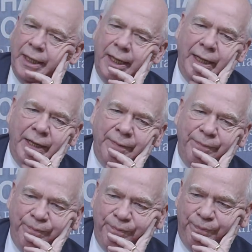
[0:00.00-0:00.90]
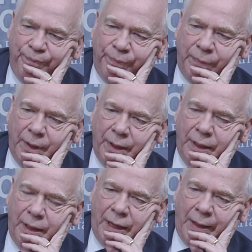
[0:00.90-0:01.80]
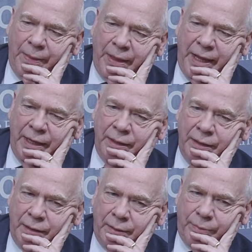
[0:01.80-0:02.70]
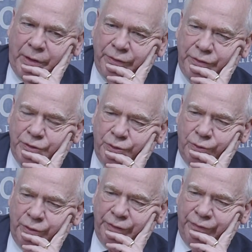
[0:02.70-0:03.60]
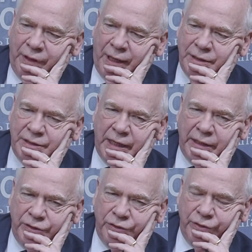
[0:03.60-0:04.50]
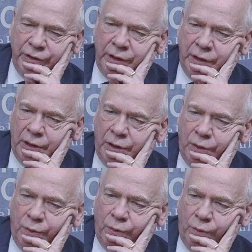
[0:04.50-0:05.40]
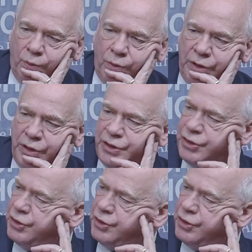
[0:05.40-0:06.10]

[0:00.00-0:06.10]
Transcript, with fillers: Um, and then part of the story of the last century was